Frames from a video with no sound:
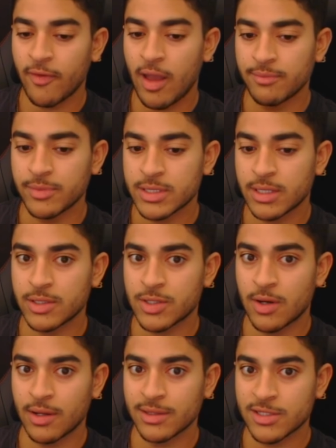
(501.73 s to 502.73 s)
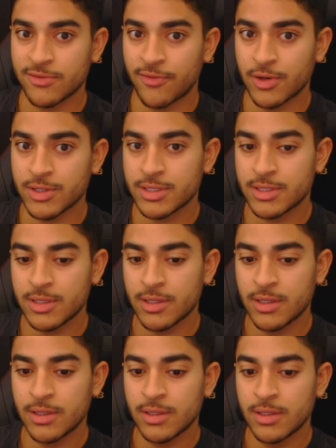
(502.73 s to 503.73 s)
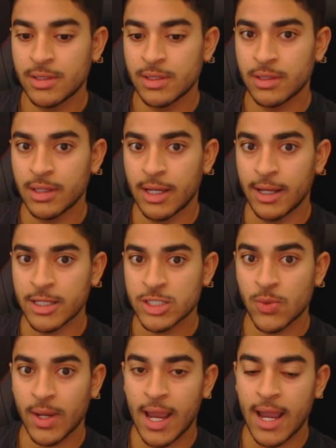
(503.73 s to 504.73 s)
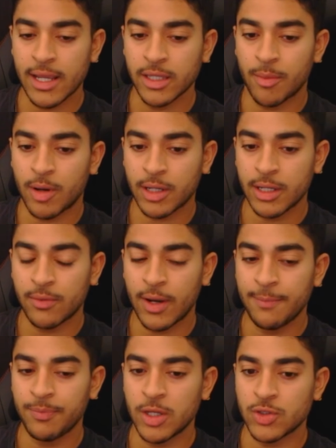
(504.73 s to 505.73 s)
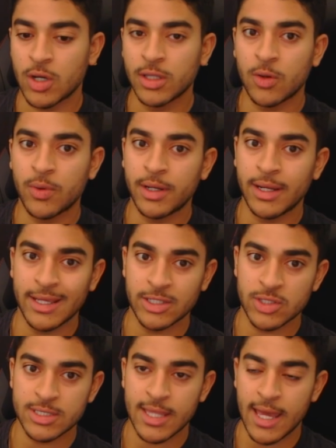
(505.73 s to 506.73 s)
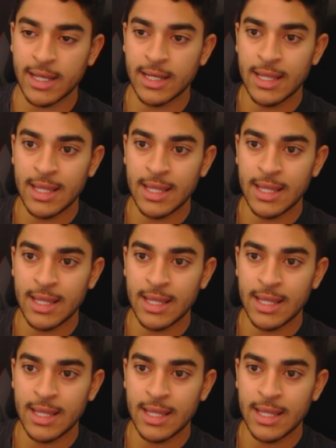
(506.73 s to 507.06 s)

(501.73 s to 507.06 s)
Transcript: I'm just going to target this first swing high in the market, right? A draw on liquidity is just that.